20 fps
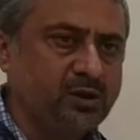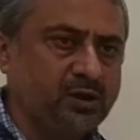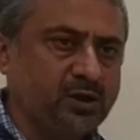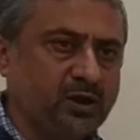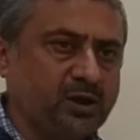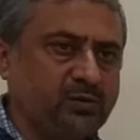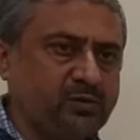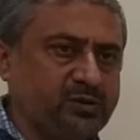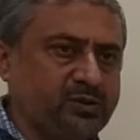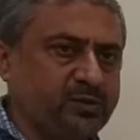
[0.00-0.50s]

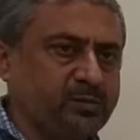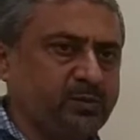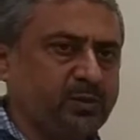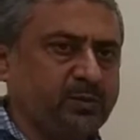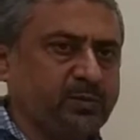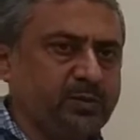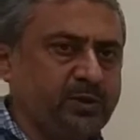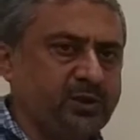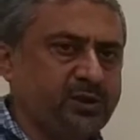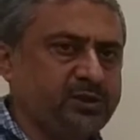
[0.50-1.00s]
how is the
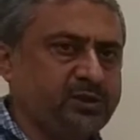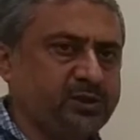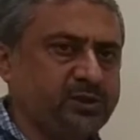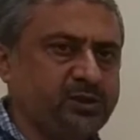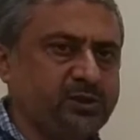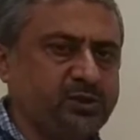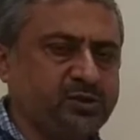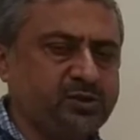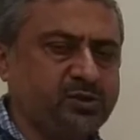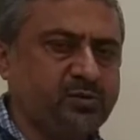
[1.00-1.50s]
population
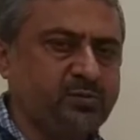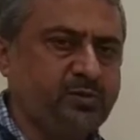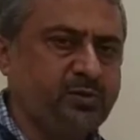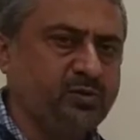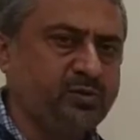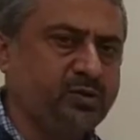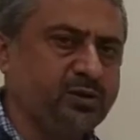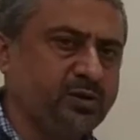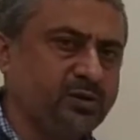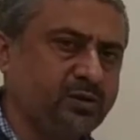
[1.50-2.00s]

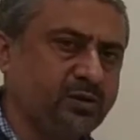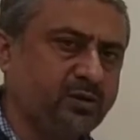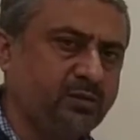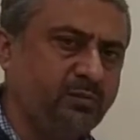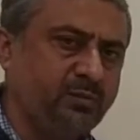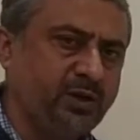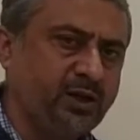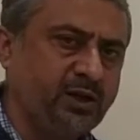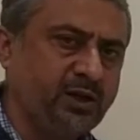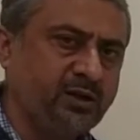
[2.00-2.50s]
distributed?
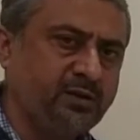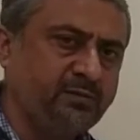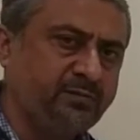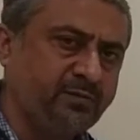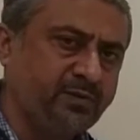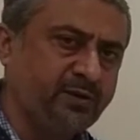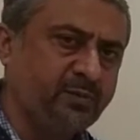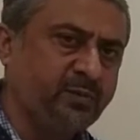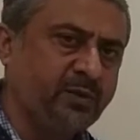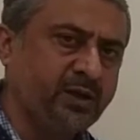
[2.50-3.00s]
Male,
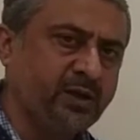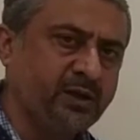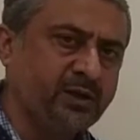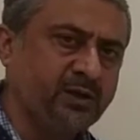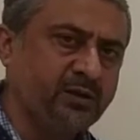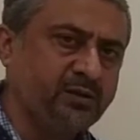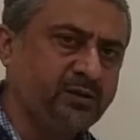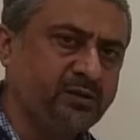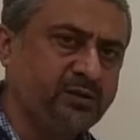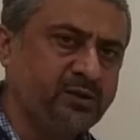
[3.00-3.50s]
female,
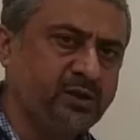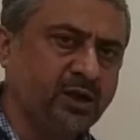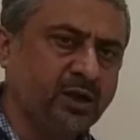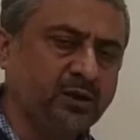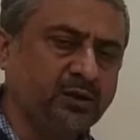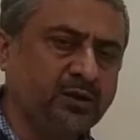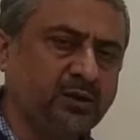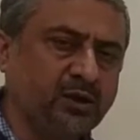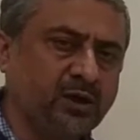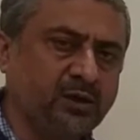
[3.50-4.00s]

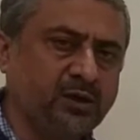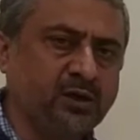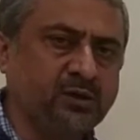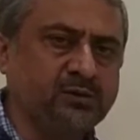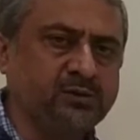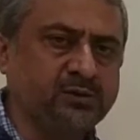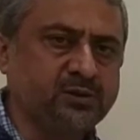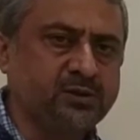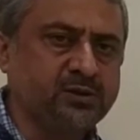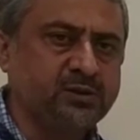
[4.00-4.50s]
young,
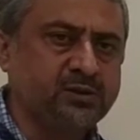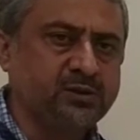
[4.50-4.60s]
adults,